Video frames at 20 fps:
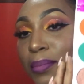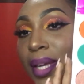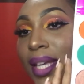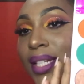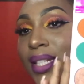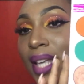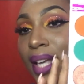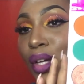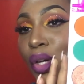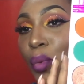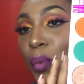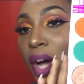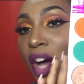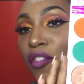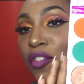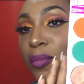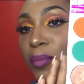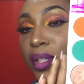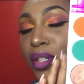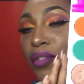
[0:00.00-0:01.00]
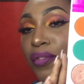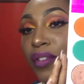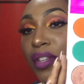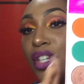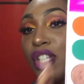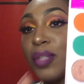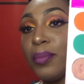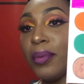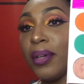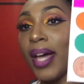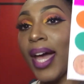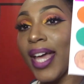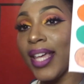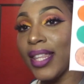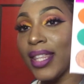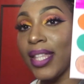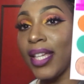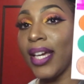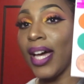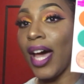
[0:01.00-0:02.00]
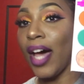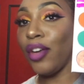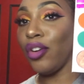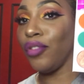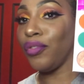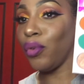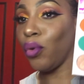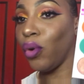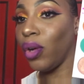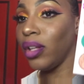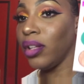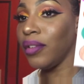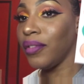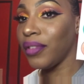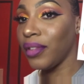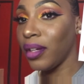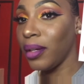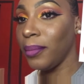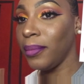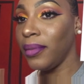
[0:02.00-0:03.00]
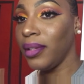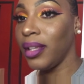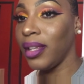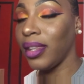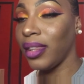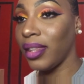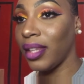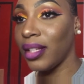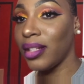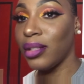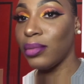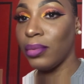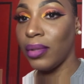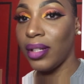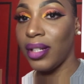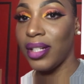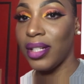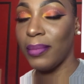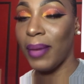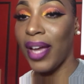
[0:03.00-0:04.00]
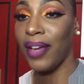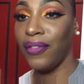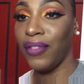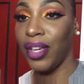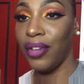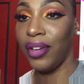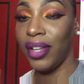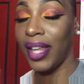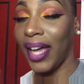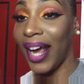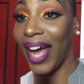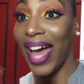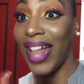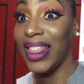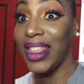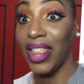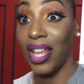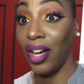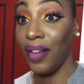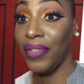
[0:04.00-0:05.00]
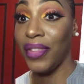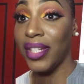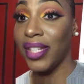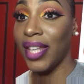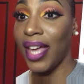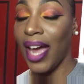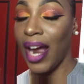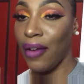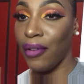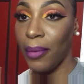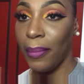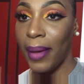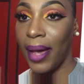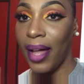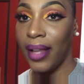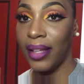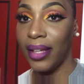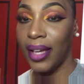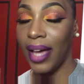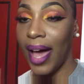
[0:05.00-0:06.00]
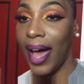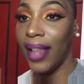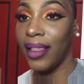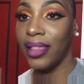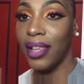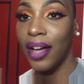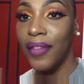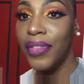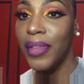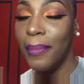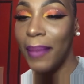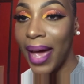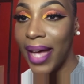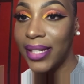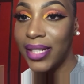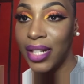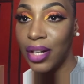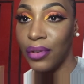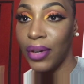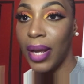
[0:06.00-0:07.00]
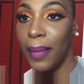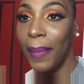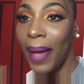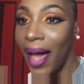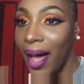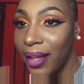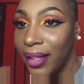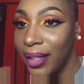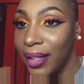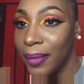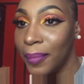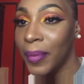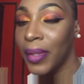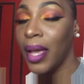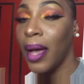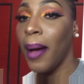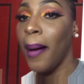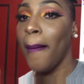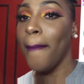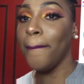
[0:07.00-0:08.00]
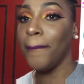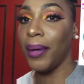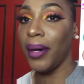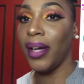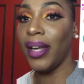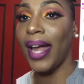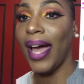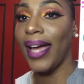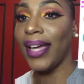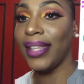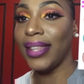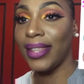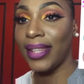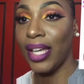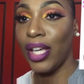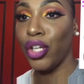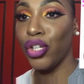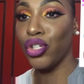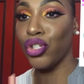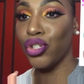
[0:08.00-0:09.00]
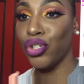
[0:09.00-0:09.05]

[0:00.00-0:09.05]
may take a while for me to finish, but I think out of all of them, this one is my favorite. Like, I love the Saharan palette, I love the Masquerade palette, but I think